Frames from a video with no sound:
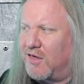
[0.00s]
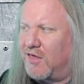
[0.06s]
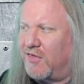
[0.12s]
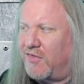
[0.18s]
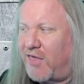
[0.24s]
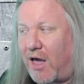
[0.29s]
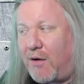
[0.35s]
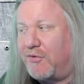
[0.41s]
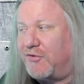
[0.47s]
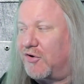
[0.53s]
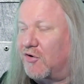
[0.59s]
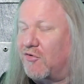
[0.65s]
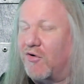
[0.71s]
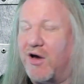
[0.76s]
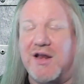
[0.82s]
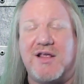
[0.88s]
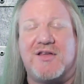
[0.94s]
That was a
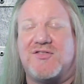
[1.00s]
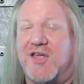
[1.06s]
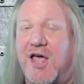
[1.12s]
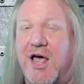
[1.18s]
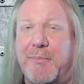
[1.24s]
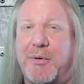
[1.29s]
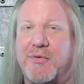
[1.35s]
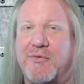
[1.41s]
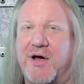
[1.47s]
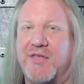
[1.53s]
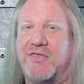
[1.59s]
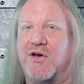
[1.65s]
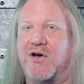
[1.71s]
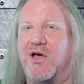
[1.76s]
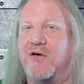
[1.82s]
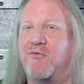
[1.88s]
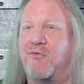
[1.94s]
great example right
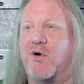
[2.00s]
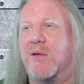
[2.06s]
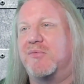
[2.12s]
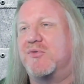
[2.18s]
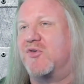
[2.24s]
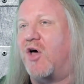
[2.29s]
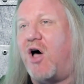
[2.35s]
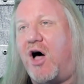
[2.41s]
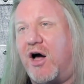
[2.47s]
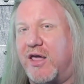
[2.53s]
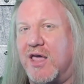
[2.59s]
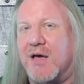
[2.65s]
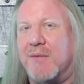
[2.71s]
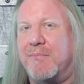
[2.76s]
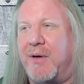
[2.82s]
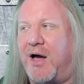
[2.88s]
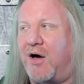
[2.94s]
there of what I'm talking
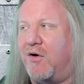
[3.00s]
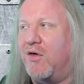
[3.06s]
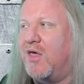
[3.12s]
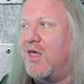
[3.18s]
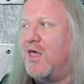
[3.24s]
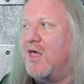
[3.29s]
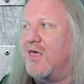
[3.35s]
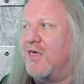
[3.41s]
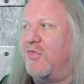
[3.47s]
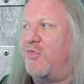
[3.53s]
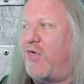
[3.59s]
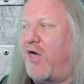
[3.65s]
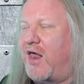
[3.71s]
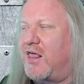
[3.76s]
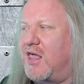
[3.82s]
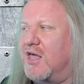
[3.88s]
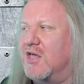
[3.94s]
about.
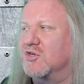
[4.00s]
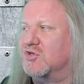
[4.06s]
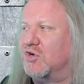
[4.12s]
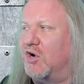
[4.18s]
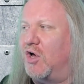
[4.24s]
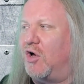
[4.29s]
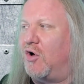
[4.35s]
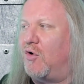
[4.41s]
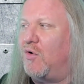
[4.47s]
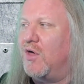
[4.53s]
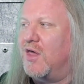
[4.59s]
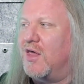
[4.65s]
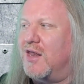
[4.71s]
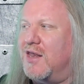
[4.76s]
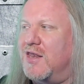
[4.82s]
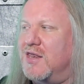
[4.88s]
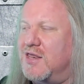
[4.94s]
That intro
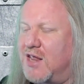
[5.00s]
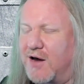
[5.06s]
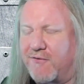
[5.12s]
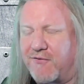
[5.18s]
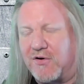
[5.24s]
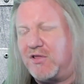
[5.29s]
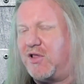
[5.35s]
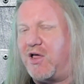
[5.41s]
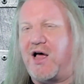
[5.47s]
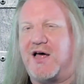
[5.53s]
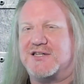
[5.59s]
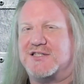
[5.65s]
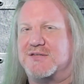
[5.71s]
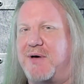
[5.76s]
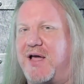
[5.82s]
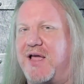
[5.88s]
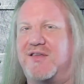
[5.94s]
never
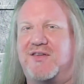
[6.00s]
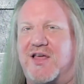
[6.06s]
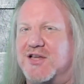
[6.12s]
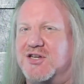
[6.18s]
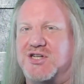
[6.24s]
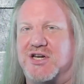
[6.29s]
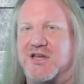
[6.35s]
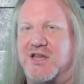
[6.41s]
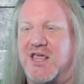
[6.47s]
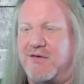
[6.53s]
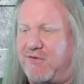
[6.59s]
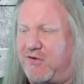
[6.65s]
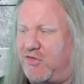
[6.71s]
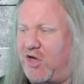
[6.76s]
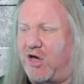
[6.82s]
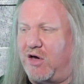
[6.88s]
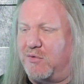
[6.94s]
lost my attention
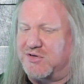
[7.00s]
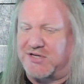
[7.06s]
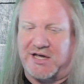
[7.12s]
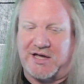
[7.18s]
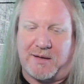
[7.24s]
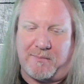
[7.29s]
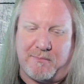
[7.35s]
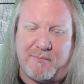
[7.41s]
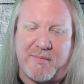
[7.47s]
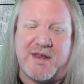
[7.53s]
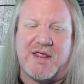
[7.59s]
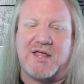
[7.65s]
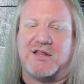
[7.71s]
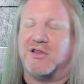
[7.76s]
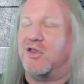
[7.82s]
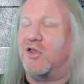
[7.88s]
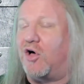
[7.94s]
even though it was like a
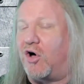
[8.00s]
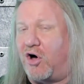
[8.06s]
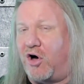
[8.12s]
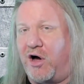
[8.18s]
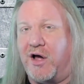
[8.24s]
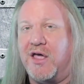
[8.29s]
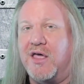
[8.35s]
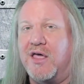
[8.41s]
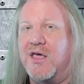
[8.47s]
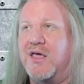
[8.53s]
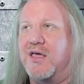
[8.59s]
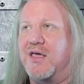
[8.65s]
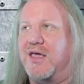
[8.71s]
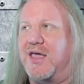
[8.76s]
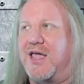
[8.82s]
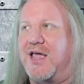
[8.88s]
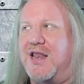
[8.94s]
minute long.
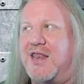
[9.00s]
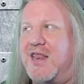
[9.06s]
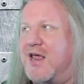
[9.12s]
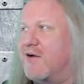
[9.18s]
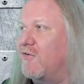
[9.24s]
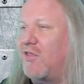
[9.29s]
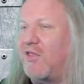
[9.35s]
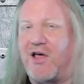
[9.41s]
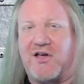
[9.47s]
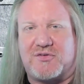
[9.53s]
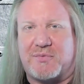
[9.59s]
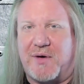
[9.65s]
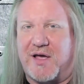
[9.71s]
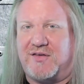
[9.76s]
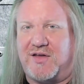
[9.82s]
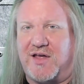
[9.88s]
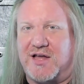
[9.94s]
It never lost
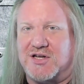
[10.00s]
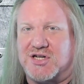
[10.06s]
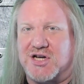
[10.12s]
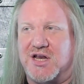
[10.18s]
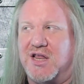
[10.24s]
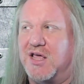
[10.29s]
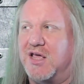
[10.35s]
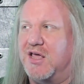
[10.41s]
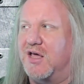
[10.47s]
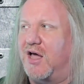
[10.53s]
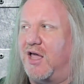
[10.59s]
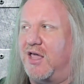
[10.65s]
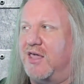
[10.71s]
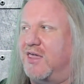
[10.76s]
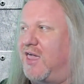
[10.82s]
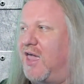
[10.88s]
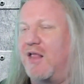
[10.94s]
my attention.
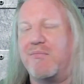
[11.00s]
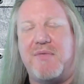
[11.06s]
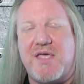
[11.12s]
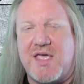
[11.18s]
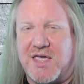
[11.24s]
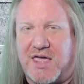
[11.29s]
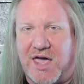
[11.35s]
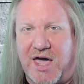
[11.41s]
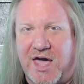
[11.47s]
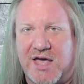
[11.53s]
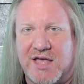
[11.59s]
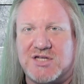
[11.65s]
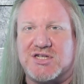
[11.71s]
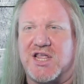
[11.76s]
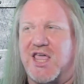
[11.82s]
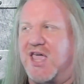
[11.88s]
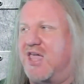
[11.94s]
It kept me
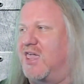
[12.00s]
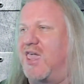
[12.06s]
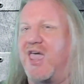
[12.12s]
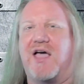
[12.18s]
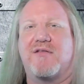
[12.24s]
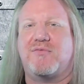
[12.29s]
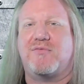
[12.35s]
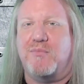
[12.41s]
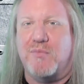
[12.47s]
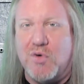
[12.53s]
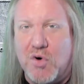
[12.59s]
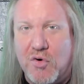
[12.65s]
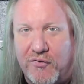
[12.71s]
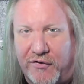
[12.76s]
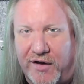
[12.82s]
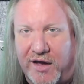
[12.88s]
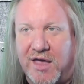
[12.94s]
engaged. It kept
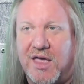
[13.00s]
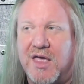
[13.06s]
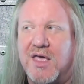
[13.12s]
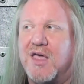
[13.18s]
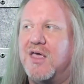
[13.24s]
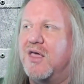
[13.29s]
moving.